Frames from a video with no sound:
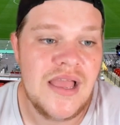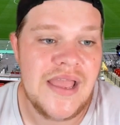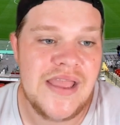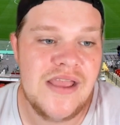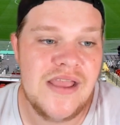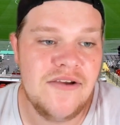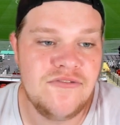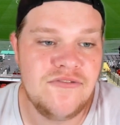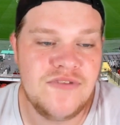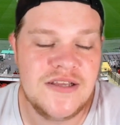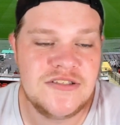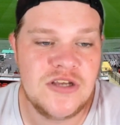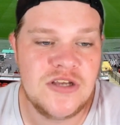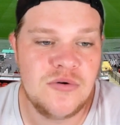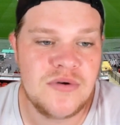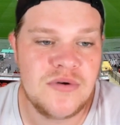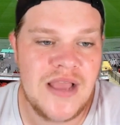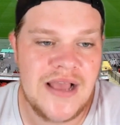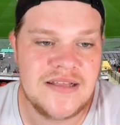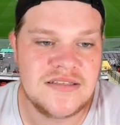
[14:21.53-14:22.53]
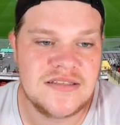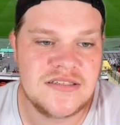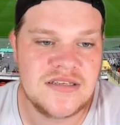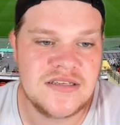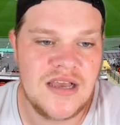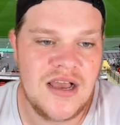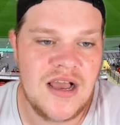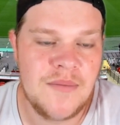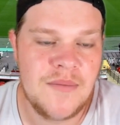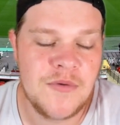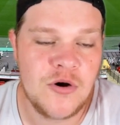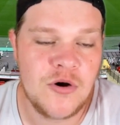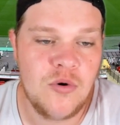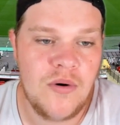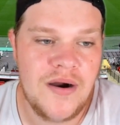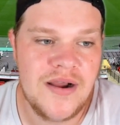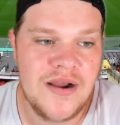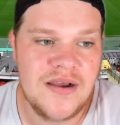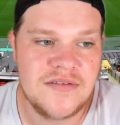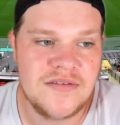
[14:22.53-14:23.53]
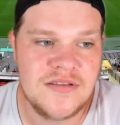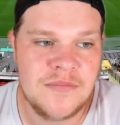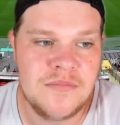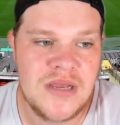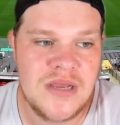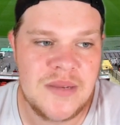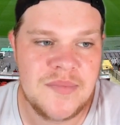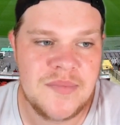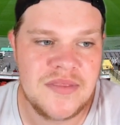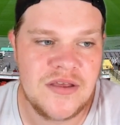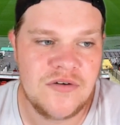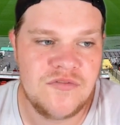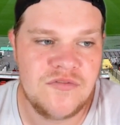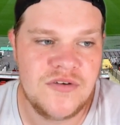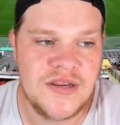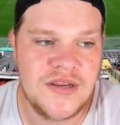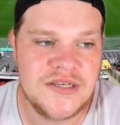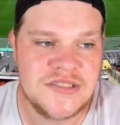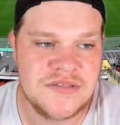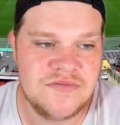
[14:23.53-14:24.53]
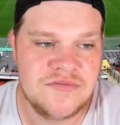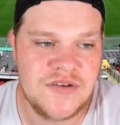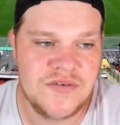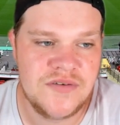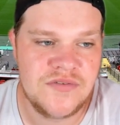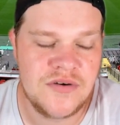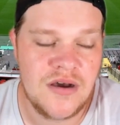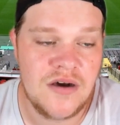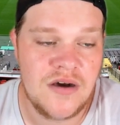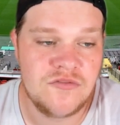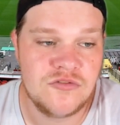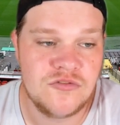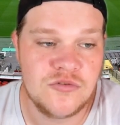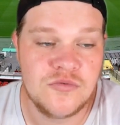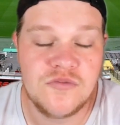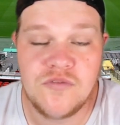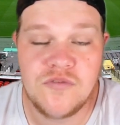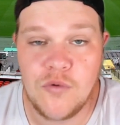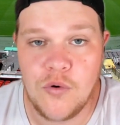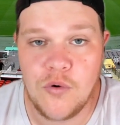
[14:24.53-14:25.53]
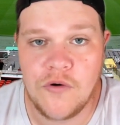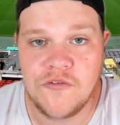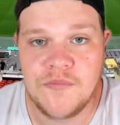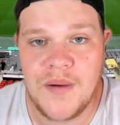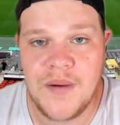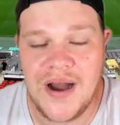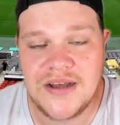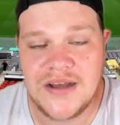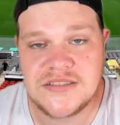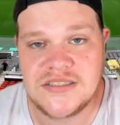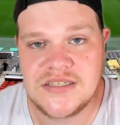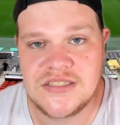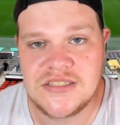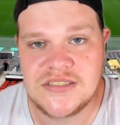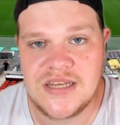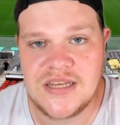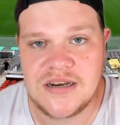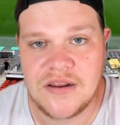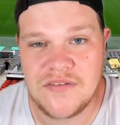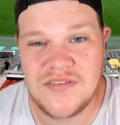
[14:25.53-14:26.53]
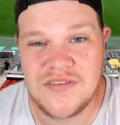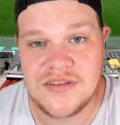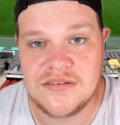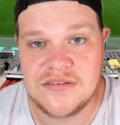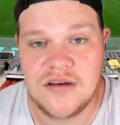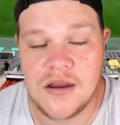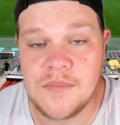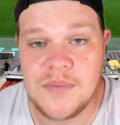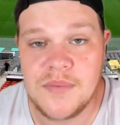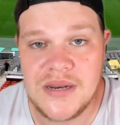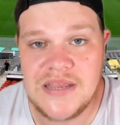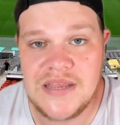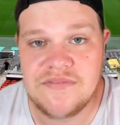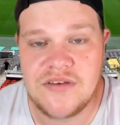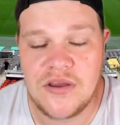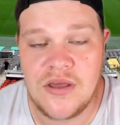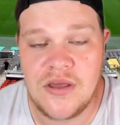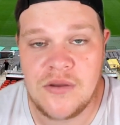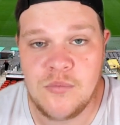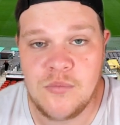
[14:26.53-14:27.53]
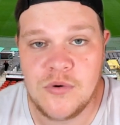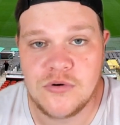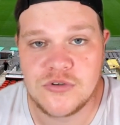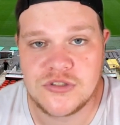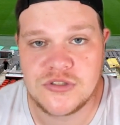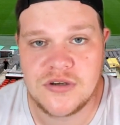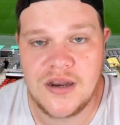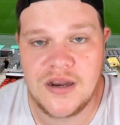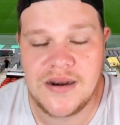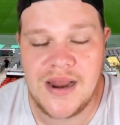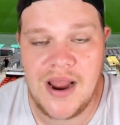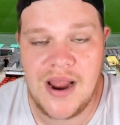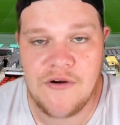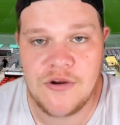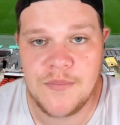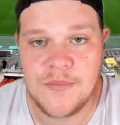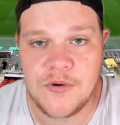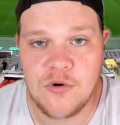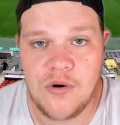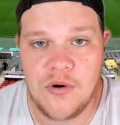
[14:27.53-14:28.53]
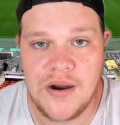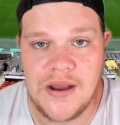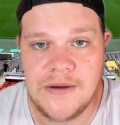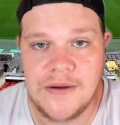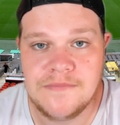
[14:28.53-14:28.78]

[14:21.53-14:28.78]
If they don't get Maguire, then maybe they'll finish in 5th and Arsenal 4th. But as things stand, I believe that they will sign Harry Maguire,